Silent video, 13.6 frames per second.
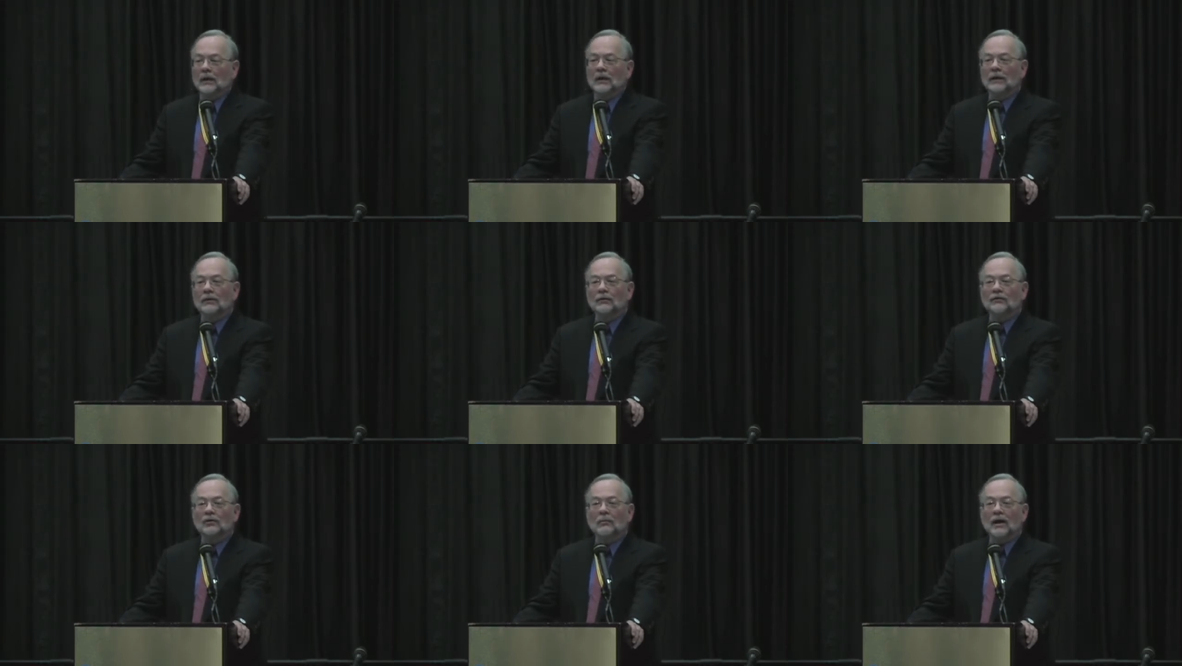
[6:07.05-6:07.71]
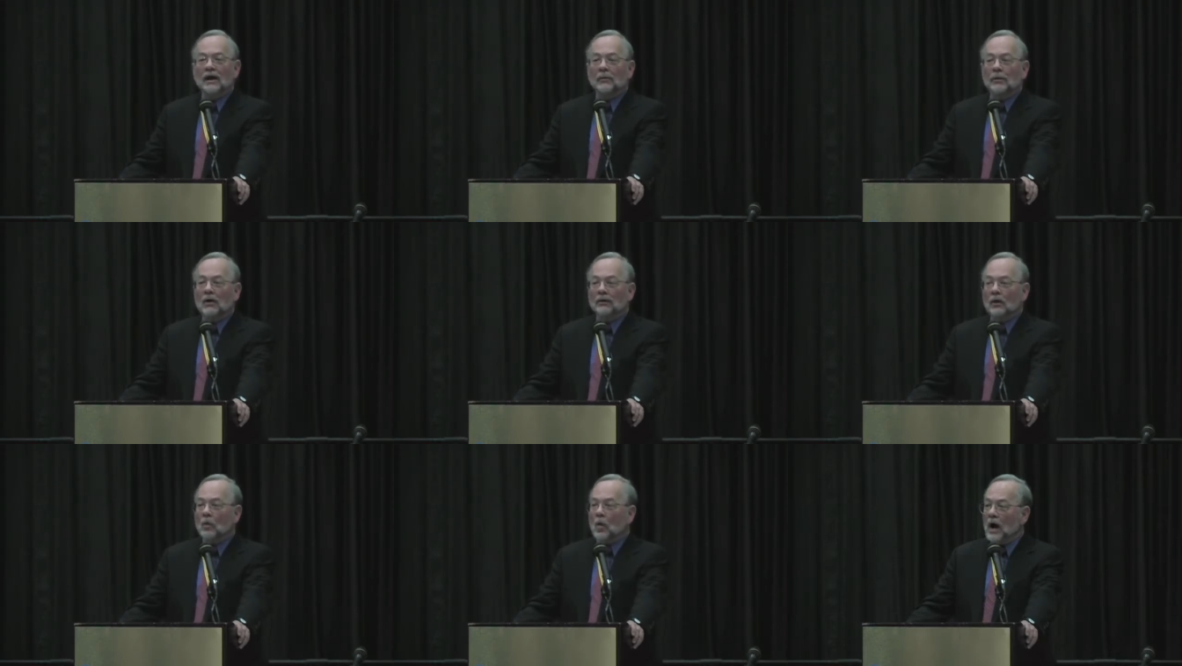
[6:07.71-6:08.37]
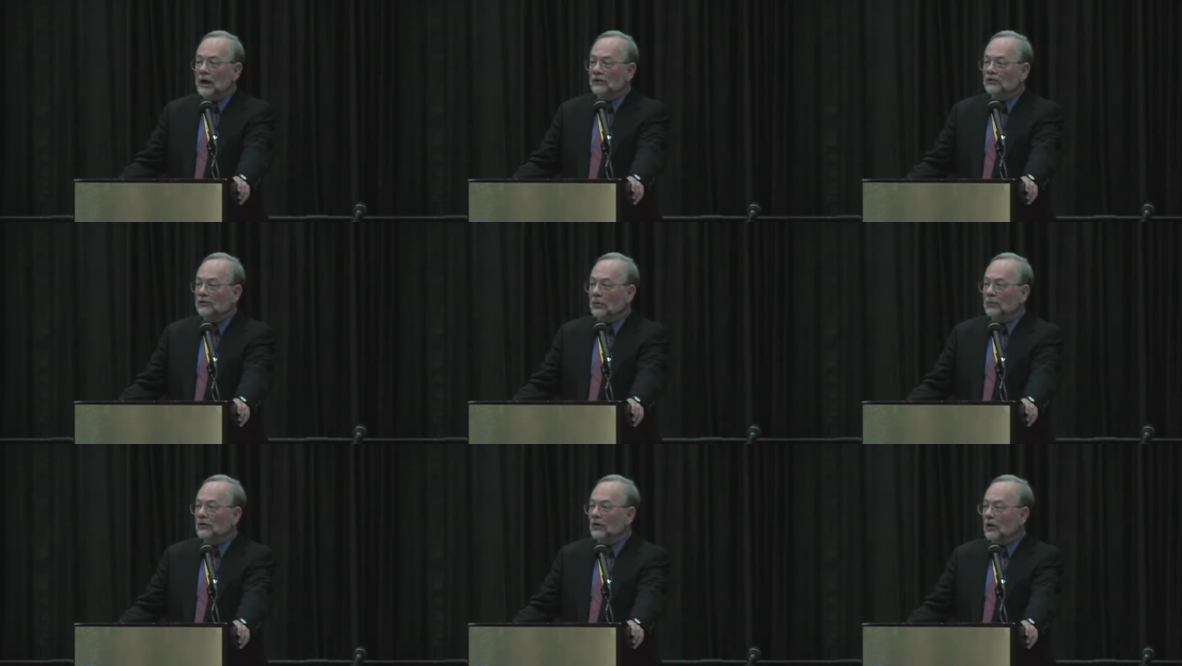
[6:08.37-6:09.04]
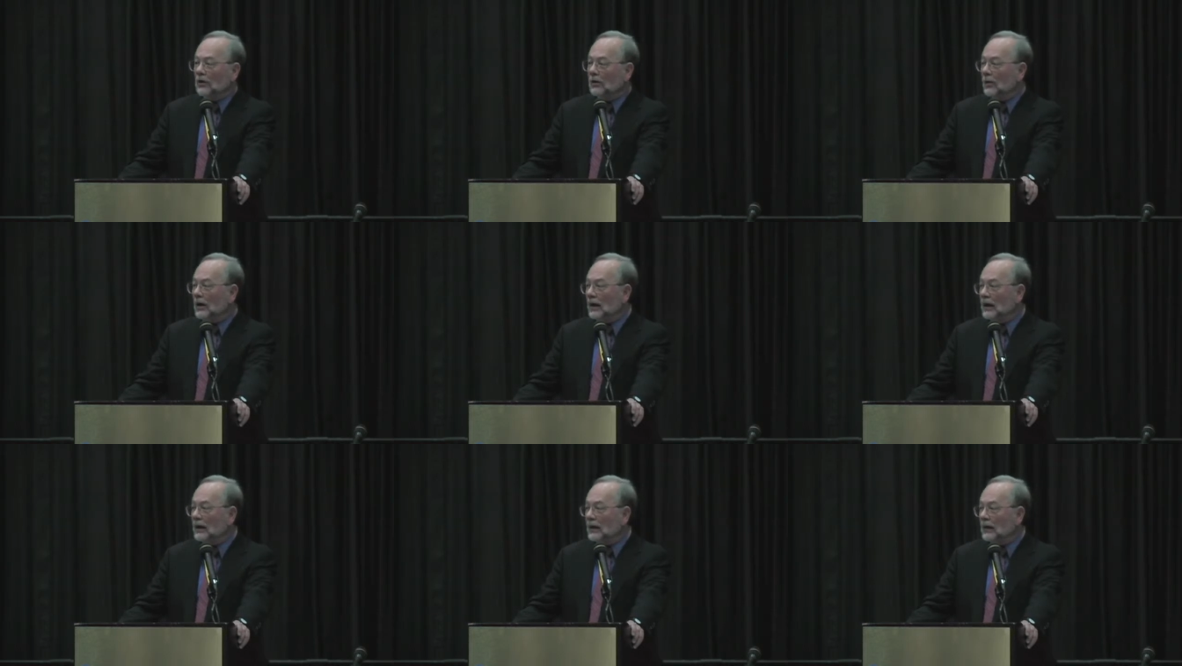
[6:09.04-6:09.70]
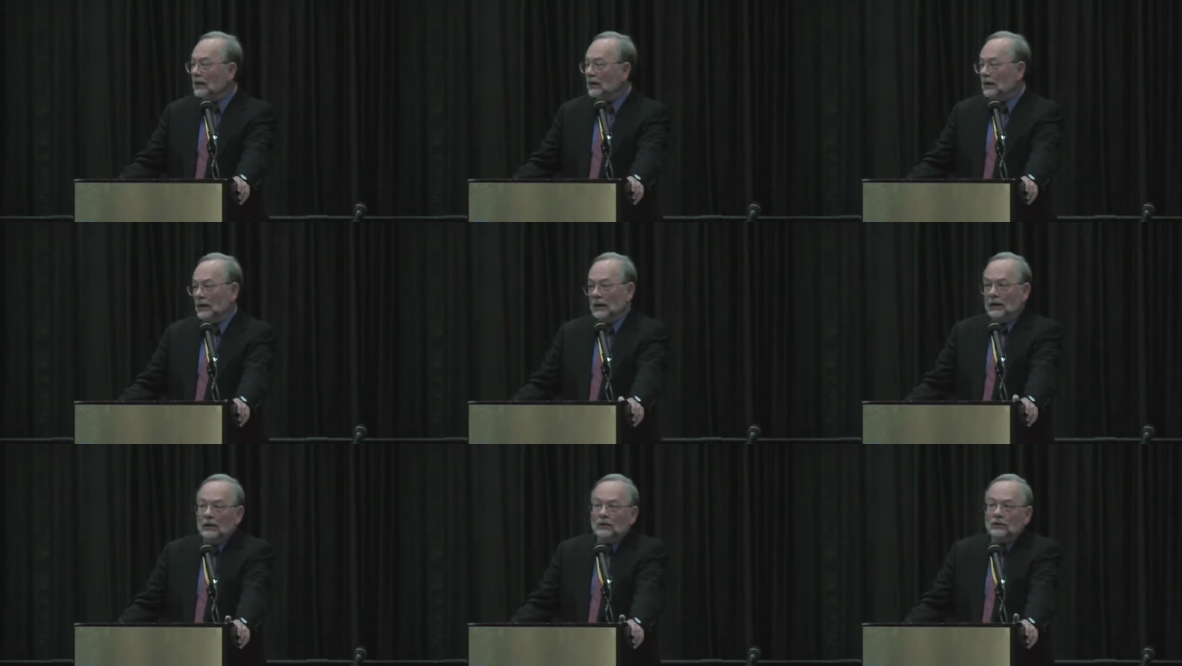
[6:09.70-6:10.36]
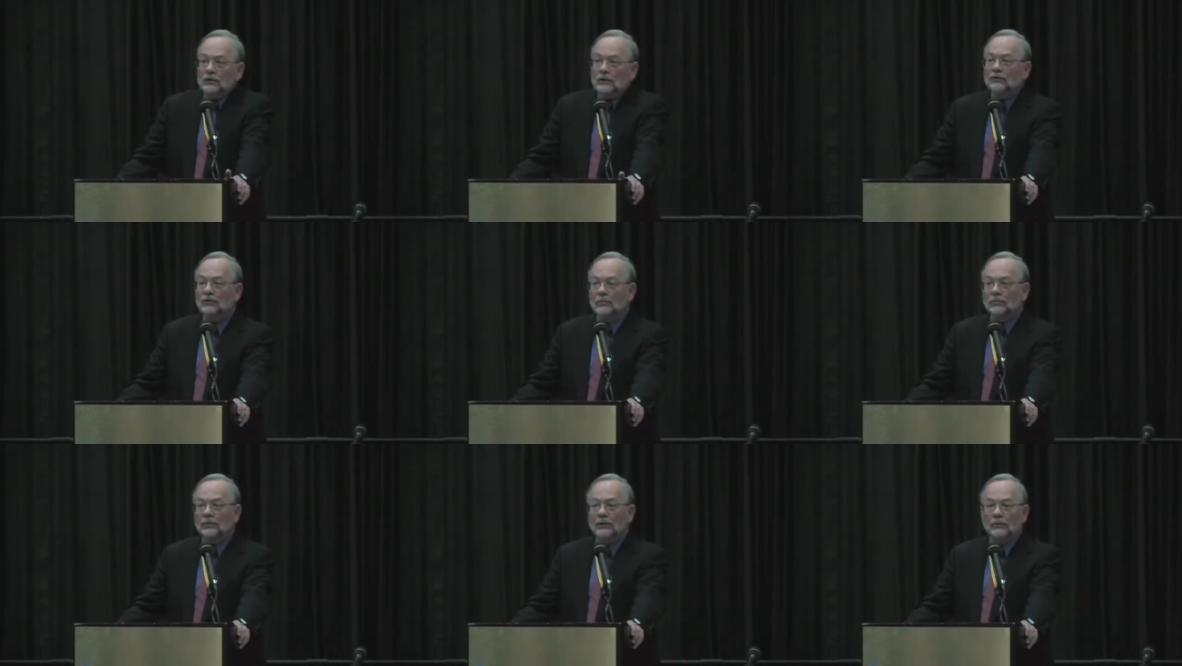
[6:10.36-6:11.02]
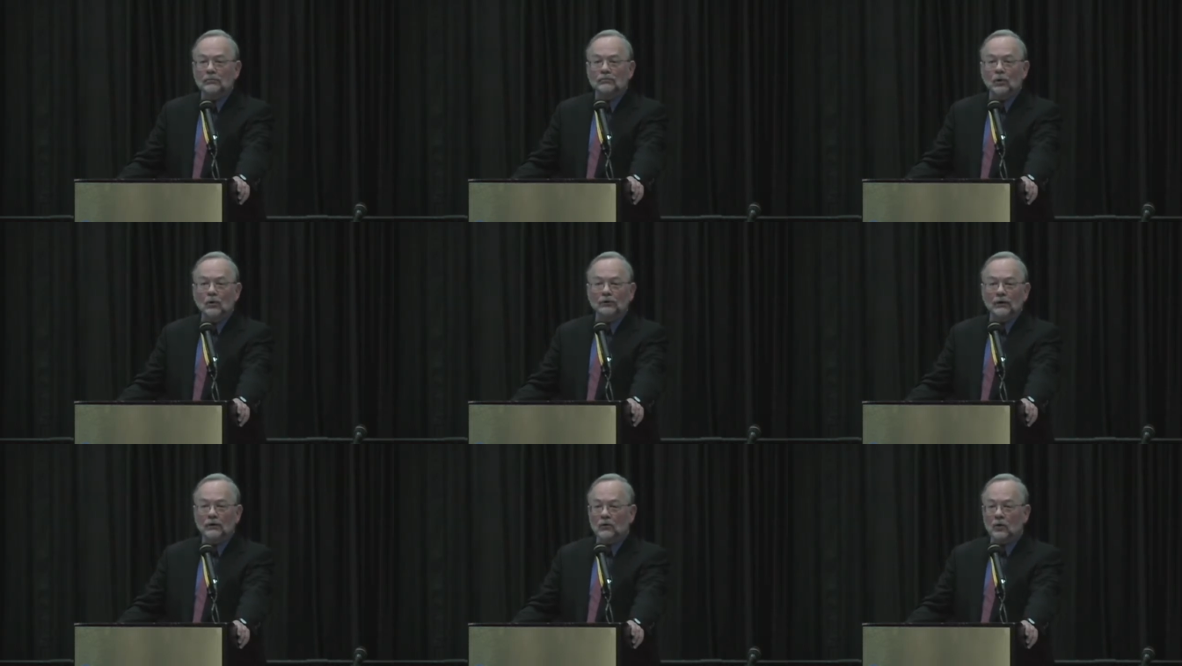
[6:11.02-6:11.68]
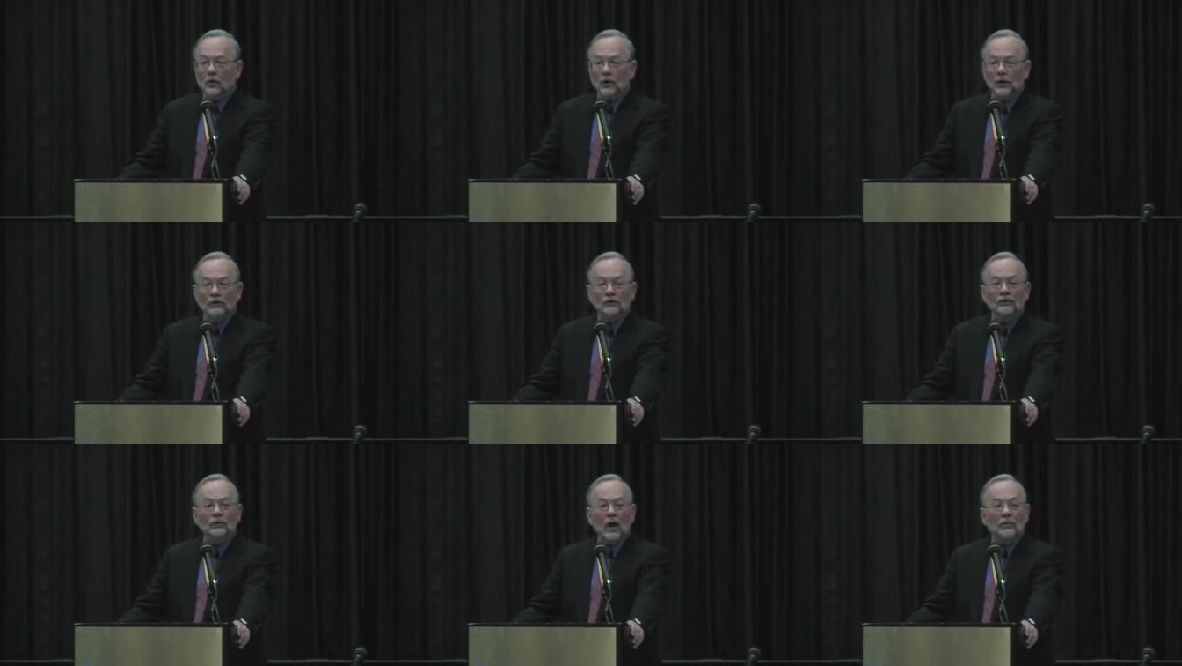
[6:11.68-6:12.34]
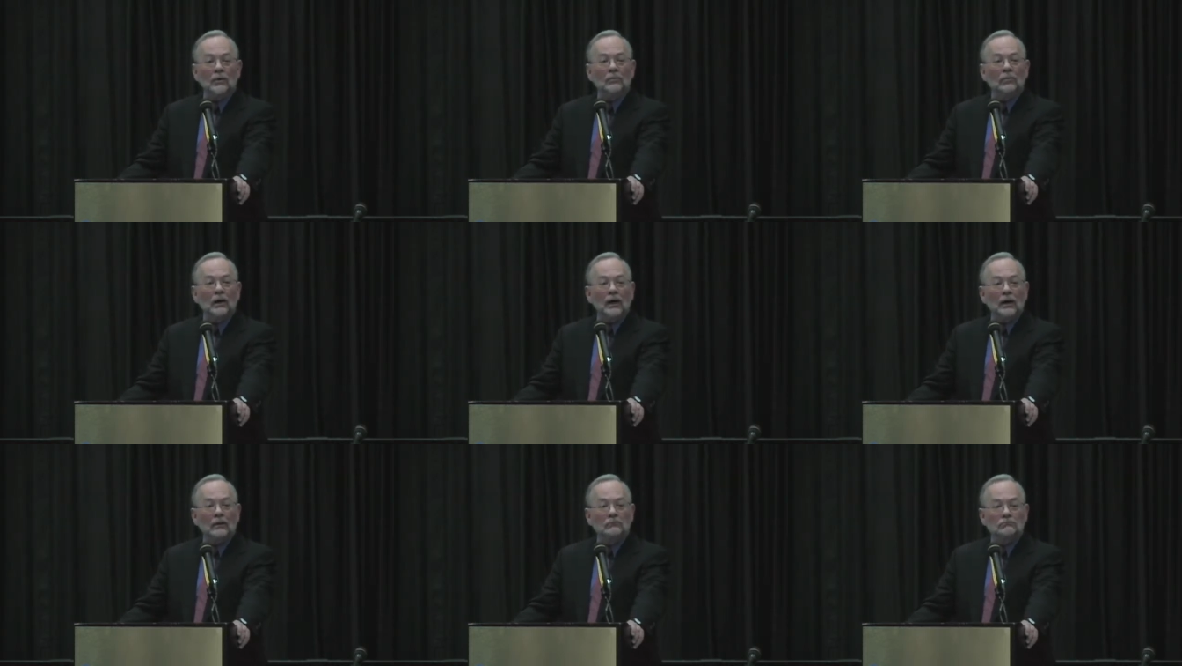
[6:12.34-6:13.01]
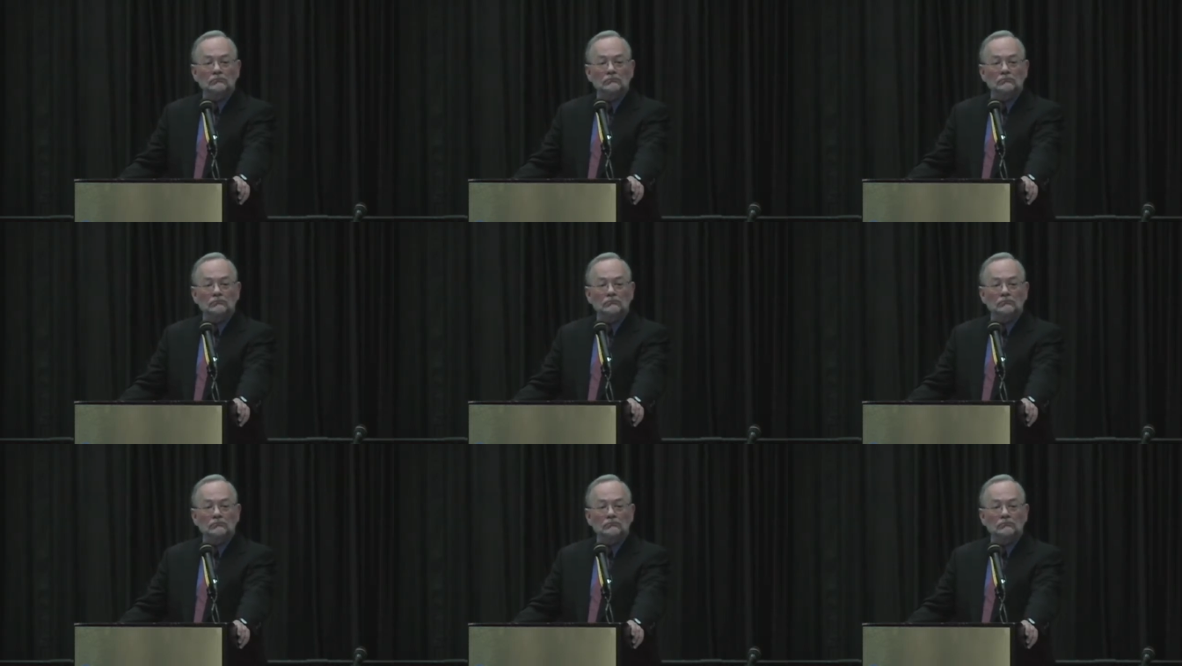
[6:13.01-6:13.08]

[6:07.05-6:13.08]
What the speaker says: And somebody apparently wised her up along the way, and she simply pulled in her horns and stopped complaining.